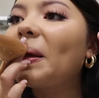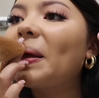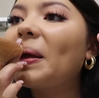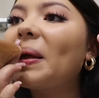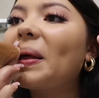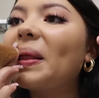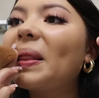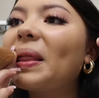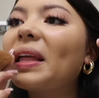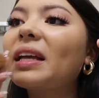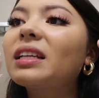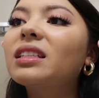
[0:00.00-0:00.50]

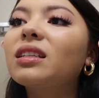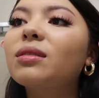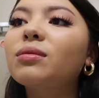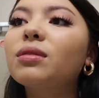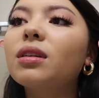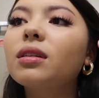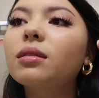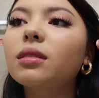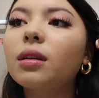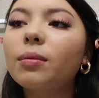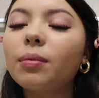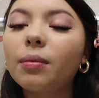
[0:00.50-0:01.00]
And like
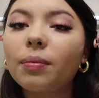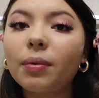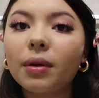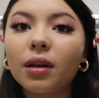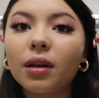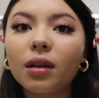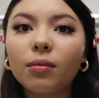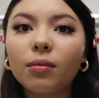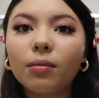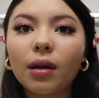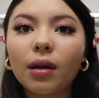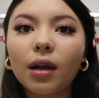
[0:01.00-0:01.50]
sometimes I'll be
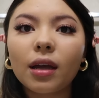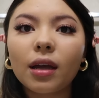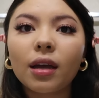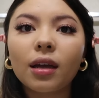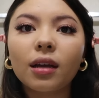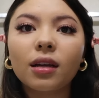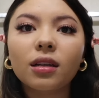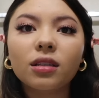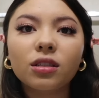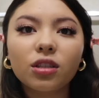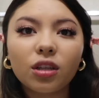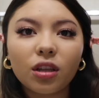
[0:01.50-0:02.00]
putting my
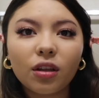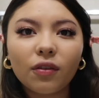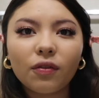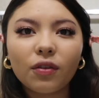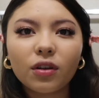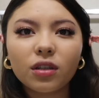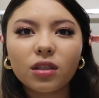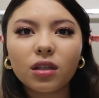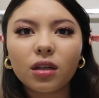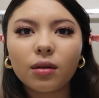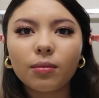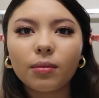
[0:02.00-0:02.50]
concealer
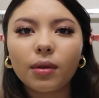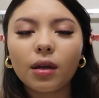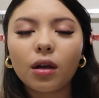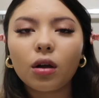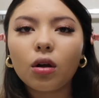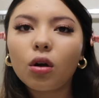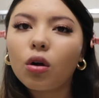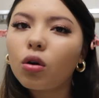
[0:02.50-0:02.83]
first and I'm like,